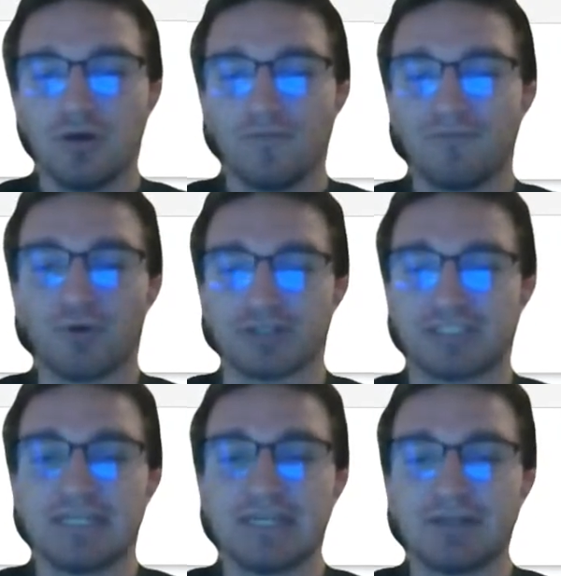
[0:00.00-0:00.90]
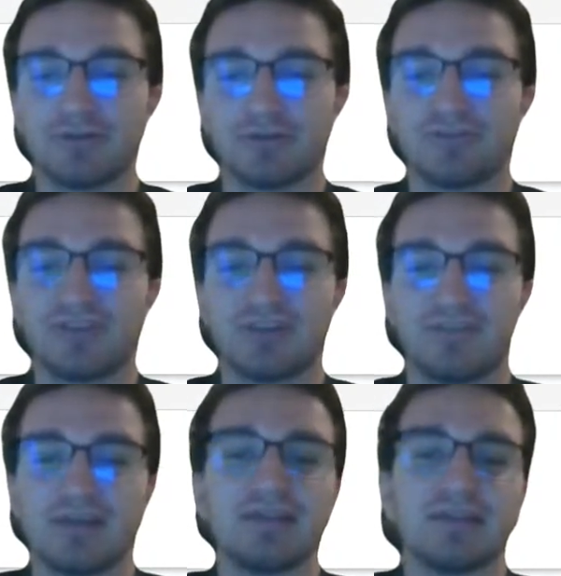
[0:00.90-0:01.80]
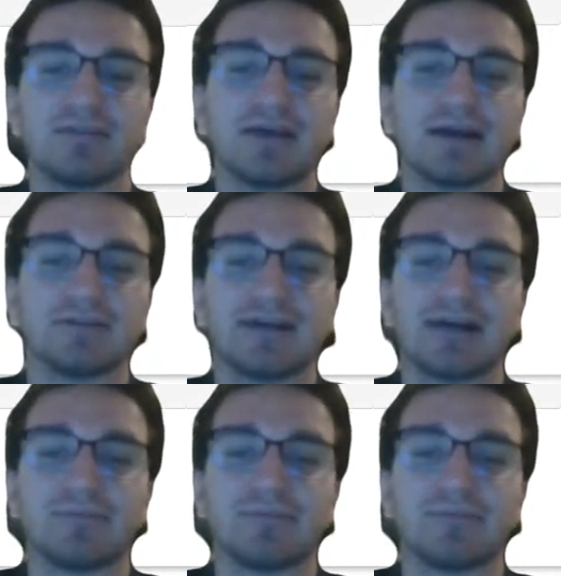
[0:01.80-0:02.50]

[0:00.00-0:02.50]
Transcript: 14 or your 16 the entire time.